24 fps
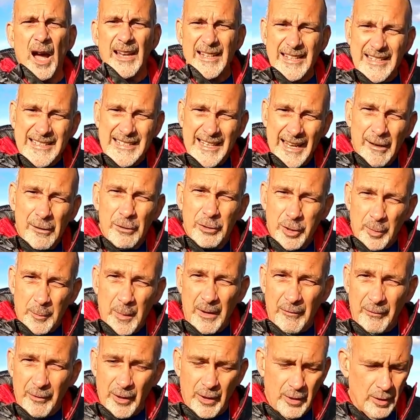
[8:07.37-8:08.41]
I
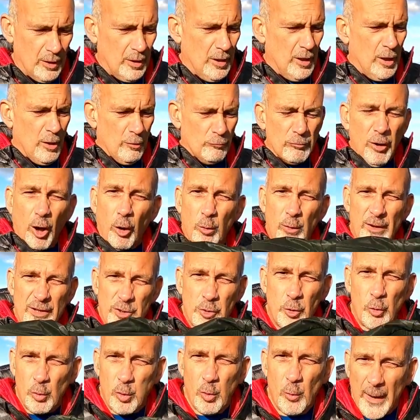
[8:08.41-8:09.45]
seldom ever roll
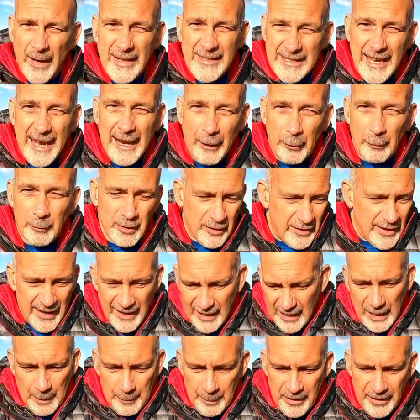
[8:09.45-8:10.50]
this all the way down and
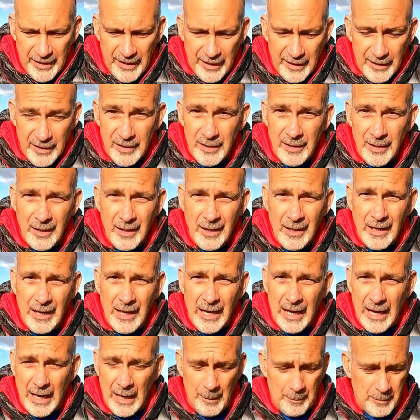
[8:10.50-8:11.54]
then clip it in,
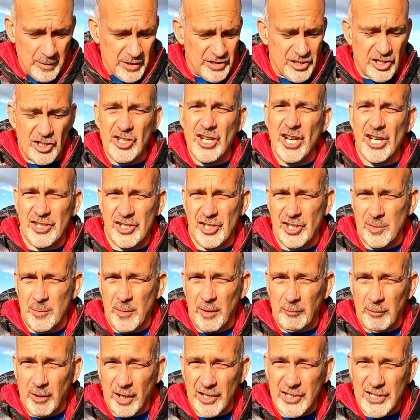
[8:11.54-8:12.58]
because the chances
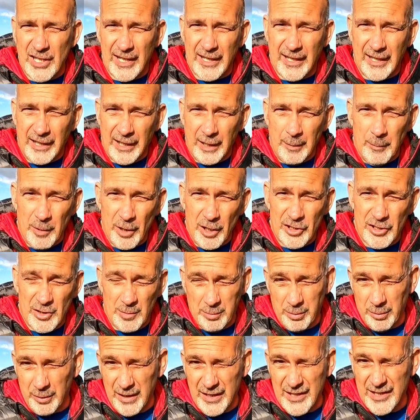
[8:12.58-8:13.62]
of my rucksack getting immersed
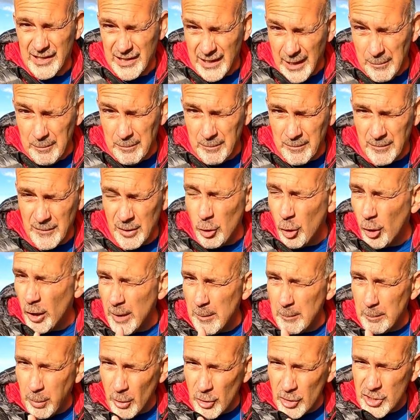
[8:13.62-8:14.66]
are pretty slim.
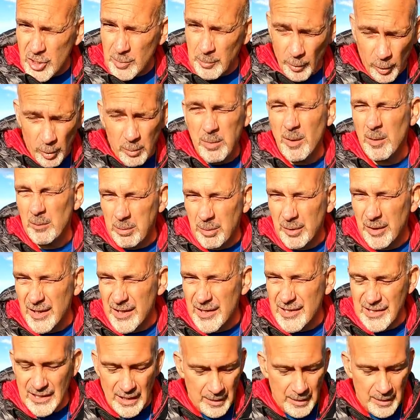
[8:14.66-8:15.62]
Not impossible, but pretty